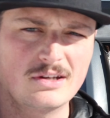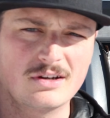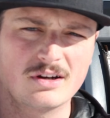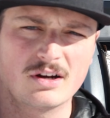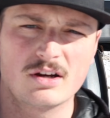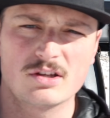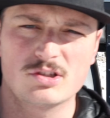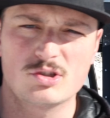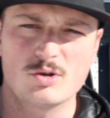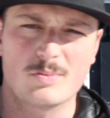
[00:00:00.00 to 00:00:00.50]

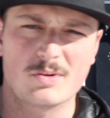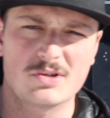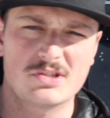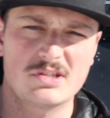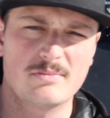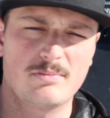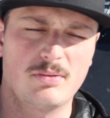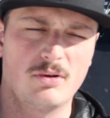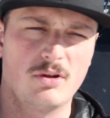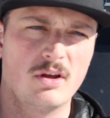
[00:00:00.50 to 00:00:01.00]
heater. Super
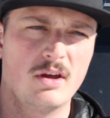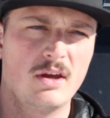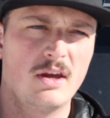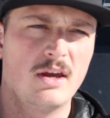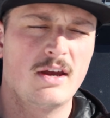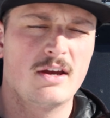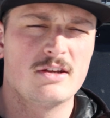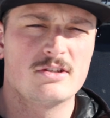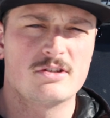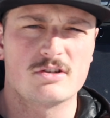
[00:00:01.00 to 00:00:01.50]
simple.
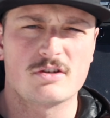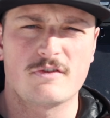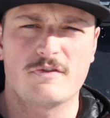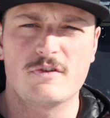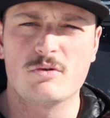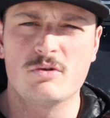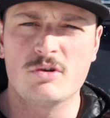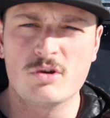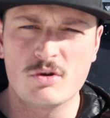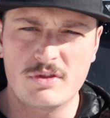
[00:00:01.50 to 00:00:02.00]
So there's a
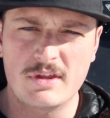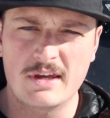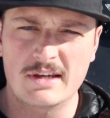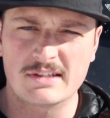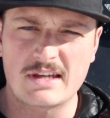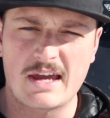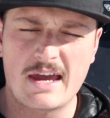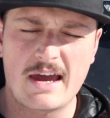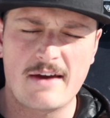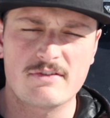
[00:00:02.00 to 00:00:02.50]
few new
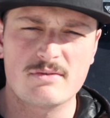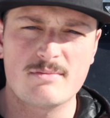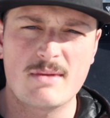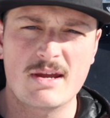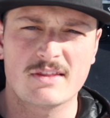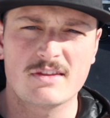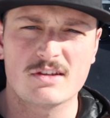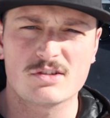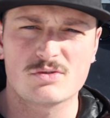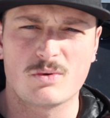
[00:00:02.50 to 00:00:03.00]
things I have to
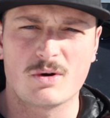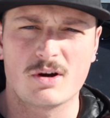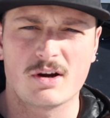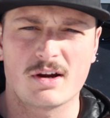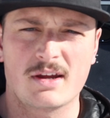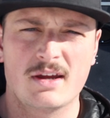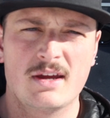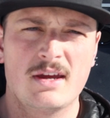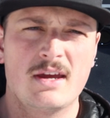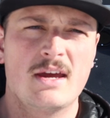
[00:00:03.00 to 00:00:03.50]
make this
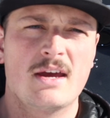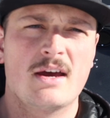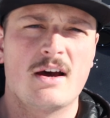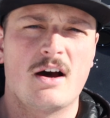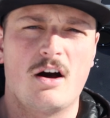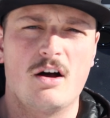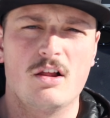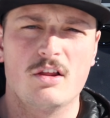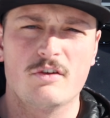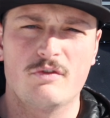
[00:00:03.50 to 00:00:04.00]
work,
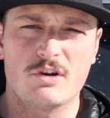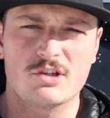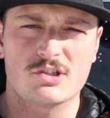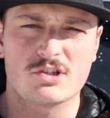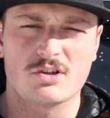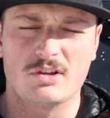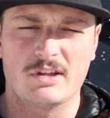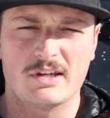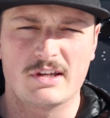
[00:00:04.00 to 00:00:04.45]
all of which are